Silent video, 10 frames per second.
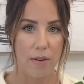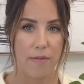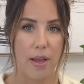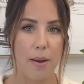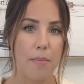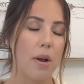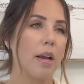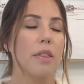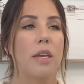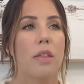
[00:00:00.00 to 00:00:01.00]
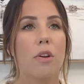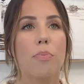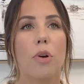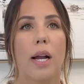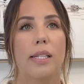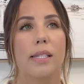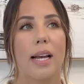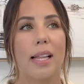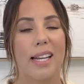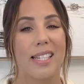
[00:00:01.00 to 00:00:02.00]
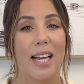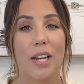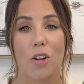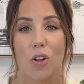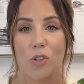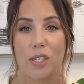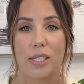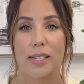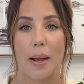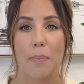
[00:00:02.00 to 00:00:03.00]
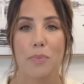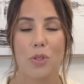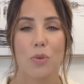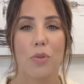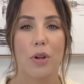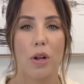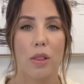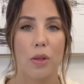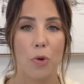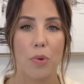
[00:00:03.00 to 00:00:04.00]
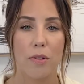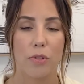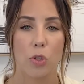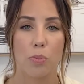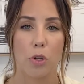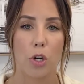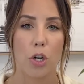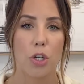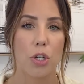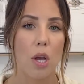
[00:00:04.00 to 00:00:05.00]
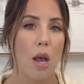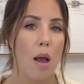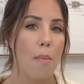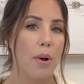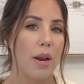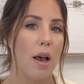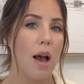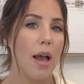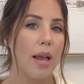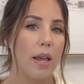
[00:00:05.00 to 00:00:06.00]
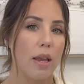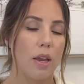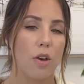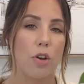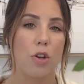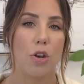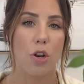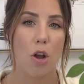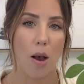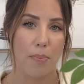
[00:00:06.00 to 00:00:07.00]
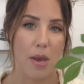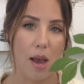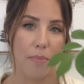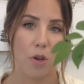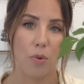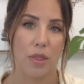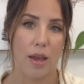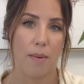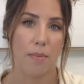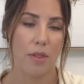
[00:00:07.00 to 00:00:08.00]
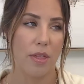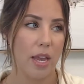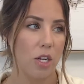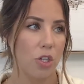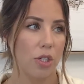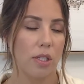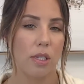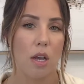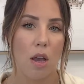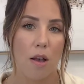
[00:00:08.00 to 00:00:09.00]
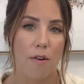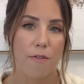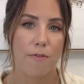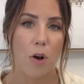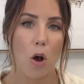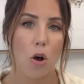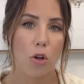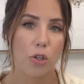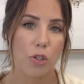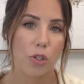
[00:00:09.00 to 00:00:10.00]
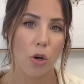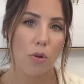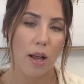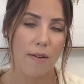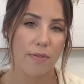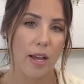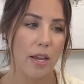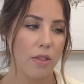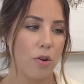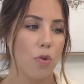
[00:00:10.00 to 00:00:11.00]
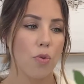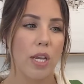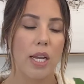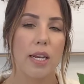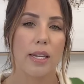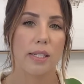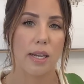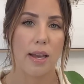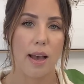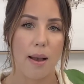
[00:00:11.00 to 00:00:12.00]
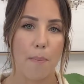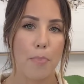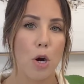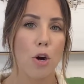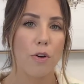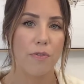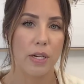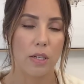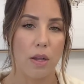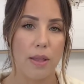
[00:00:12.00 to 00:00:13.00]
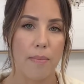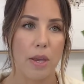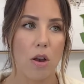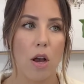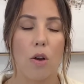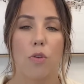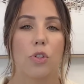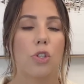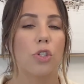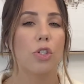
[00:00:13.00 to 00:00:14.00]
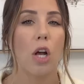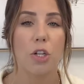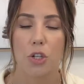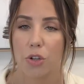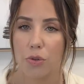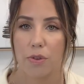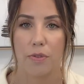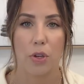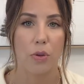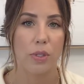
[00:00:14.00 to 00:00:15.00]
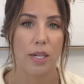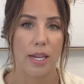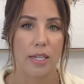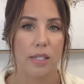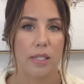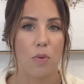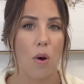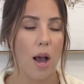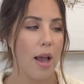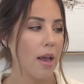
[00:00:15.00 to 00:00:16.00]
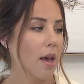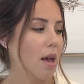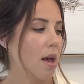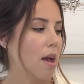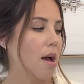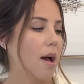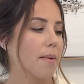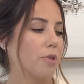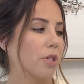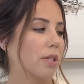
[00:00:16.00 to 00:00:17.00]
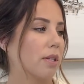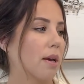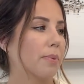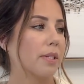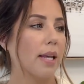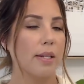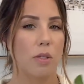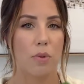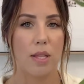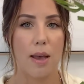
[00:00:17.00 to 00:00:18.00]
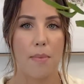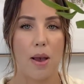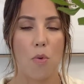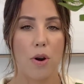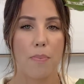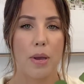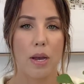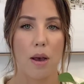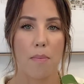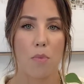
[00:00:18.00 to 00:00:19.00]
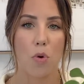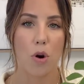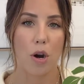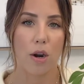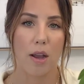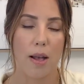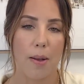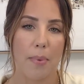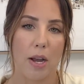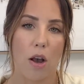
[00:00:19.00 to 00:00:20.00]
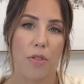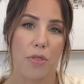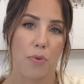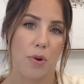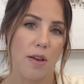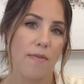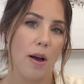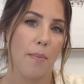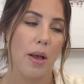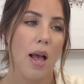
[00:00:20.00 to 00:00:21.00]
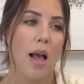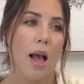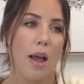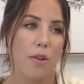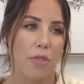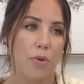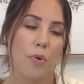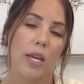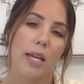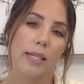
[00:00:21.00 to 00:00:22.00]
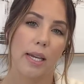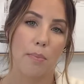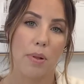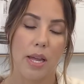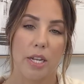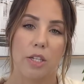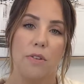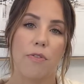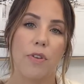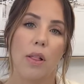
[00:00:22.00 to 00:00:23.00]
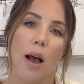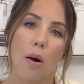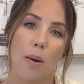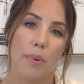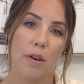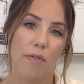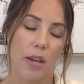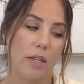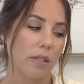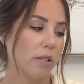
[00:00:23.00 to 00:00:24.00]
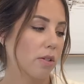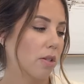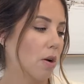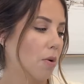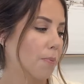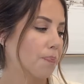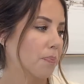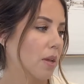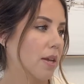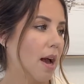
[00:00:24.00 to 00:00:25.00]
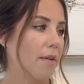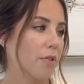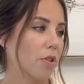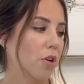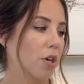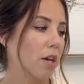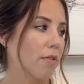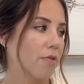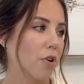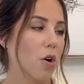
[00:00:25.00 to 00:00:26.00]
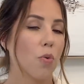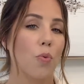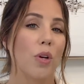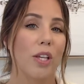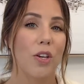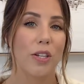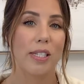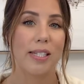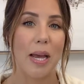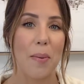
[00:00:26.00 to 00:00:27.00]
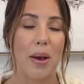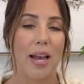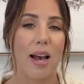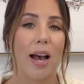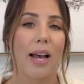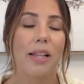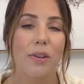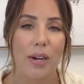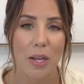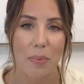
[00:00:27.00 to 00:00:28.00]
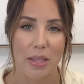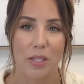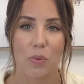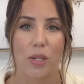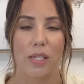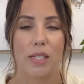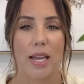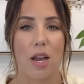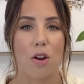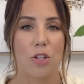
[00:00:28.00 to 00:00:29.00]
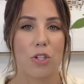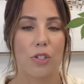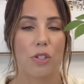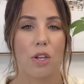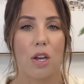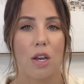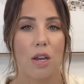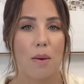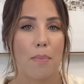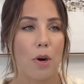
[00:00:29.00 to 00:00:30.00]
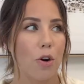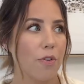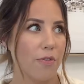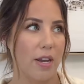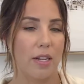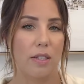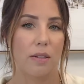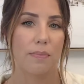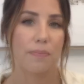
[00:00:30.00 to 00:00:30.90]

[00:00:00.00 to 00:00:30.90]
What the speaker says: of them. I think they're priced at like $10 a stem, so they're a little bit of a splurge, but I could not be happier with them. They just fall so lifelike. The green is like perfect on them. They got such good reviews, and I can see why. I'm just obsessed with them. I want to pick up more. I got 3 of them, and 3 is like plenty to fill out a big vase. So yeah, if you're looking for a really good stem, I highly recommend these ones. They are just perfect.